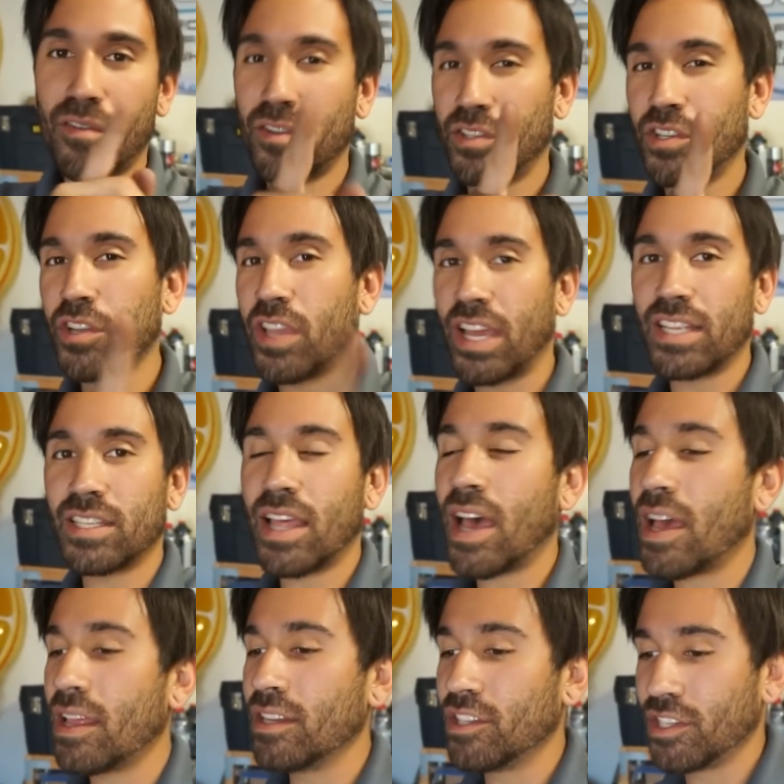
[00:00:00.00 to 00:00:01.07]
I'll show you guys
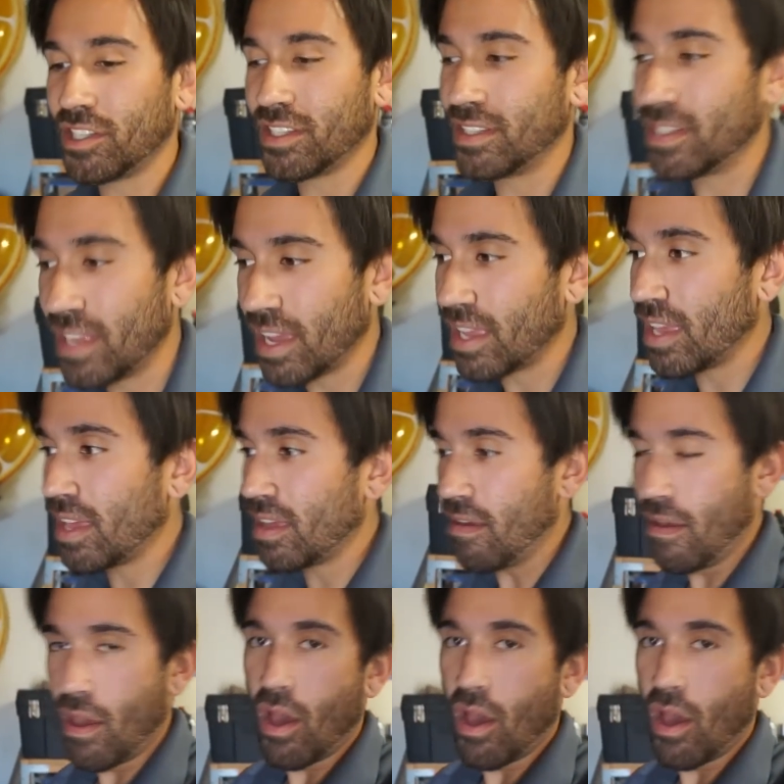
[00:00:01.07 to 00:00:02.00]
that in just a second.